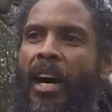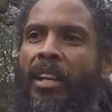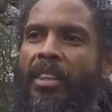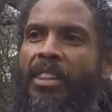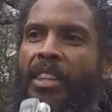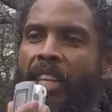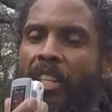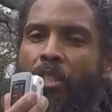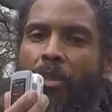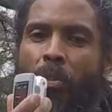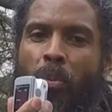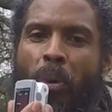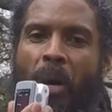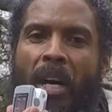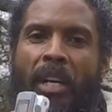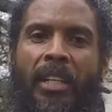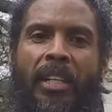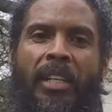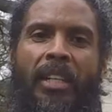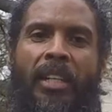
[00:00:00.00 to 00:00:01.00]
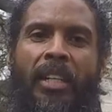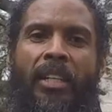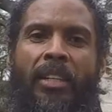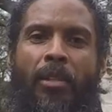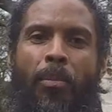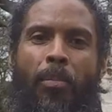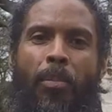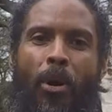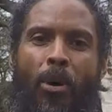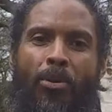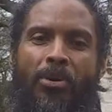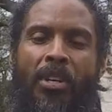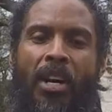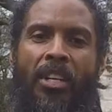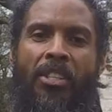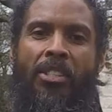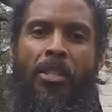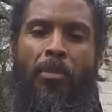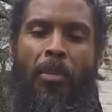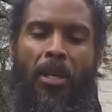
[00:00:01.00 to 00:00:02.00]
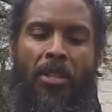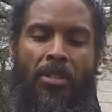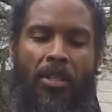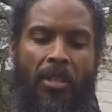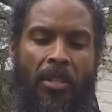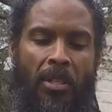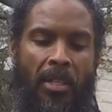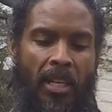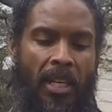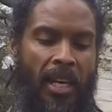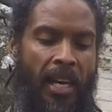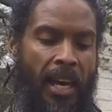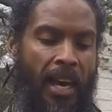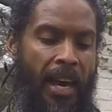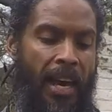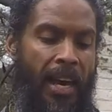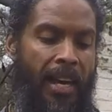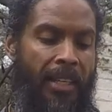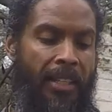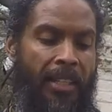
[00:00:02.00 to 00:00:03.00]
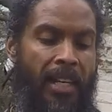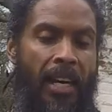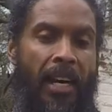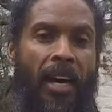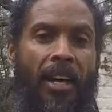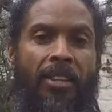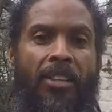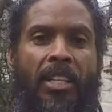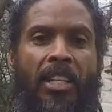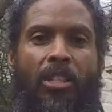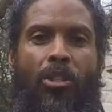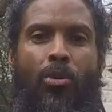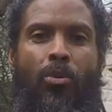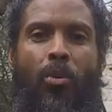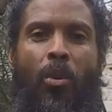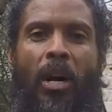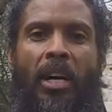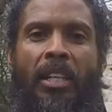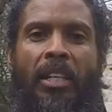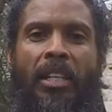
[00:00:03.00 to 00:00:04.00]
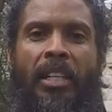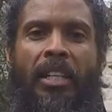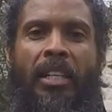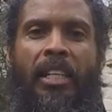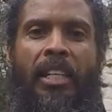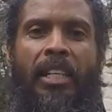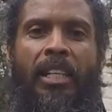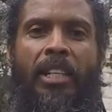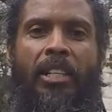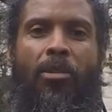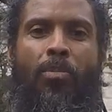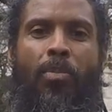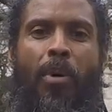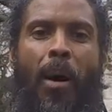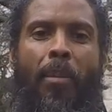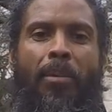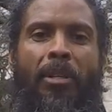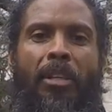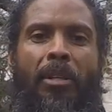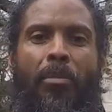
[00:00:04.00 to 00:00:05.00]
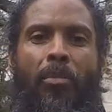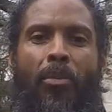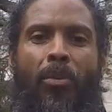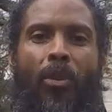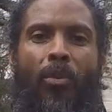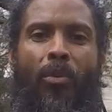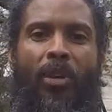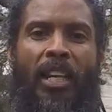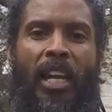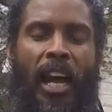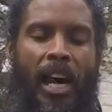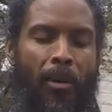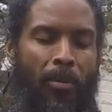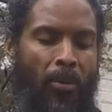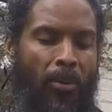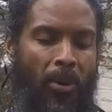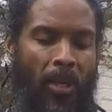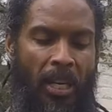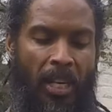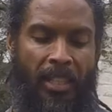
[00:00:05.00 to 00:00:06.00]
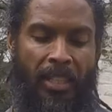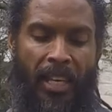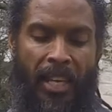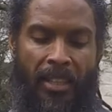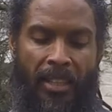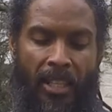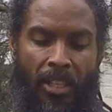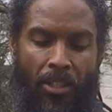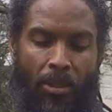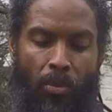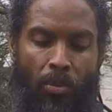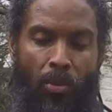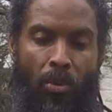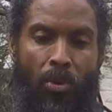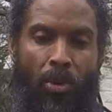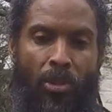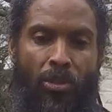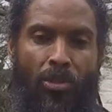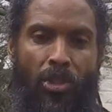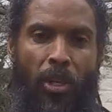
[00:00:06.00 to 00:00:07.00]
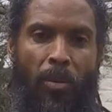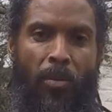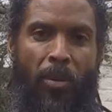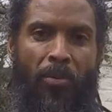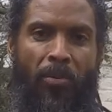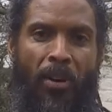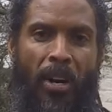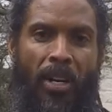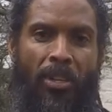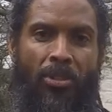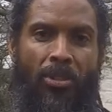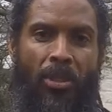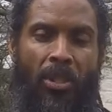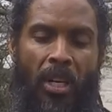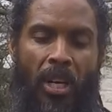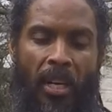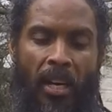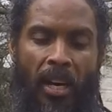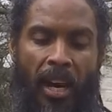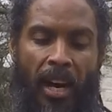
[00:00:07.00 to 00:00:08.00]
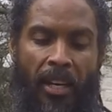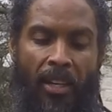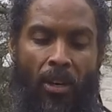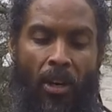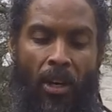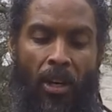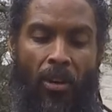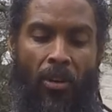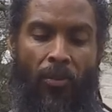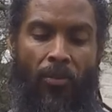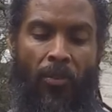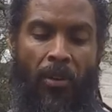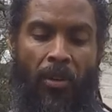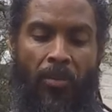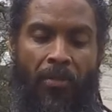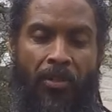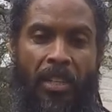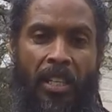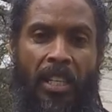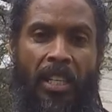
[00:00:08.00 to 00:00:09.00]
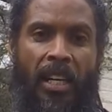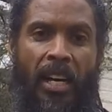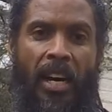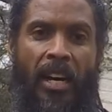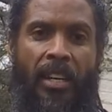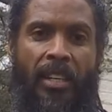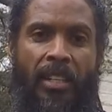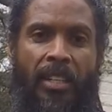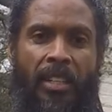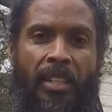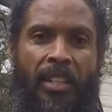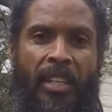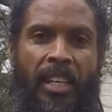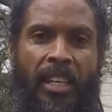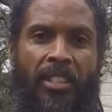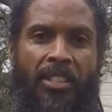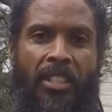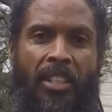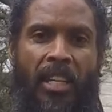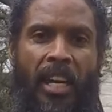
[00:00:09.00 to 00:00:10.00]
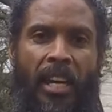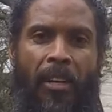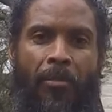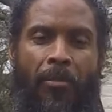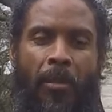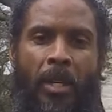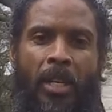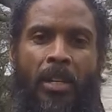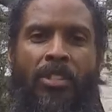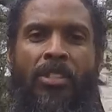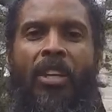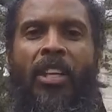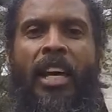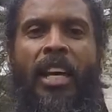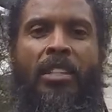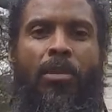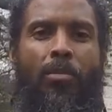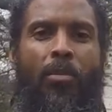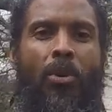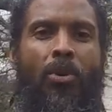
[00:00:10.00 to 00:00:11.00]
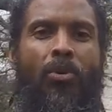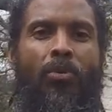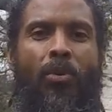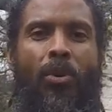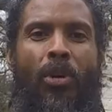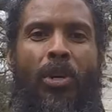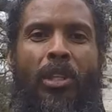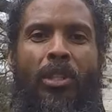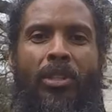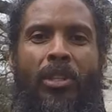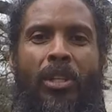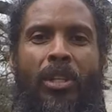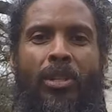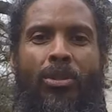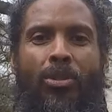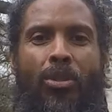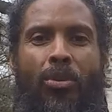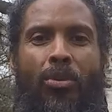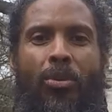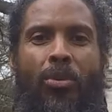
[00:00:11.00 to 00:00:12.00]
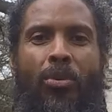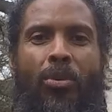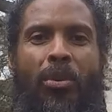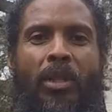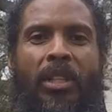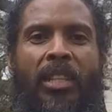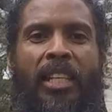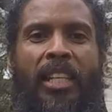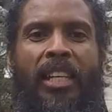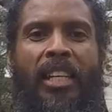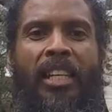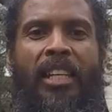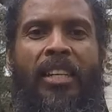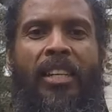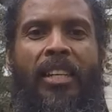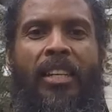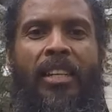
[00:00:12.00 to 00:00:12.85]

this one, the pulse oximeter, and this one is probably the more reliable than this more cheaper version I got off of the internet. So let's move on to the